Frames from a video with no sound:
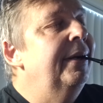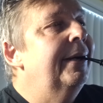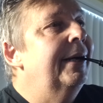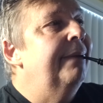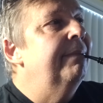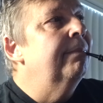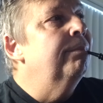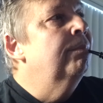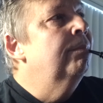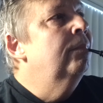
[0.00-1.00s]
I haven't,
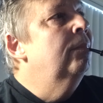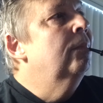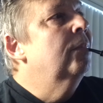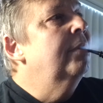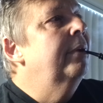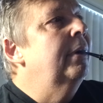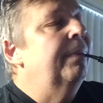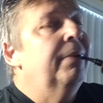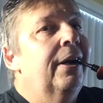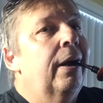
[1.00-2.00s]
you know,
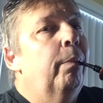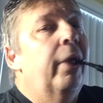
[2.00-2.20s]
I've kind of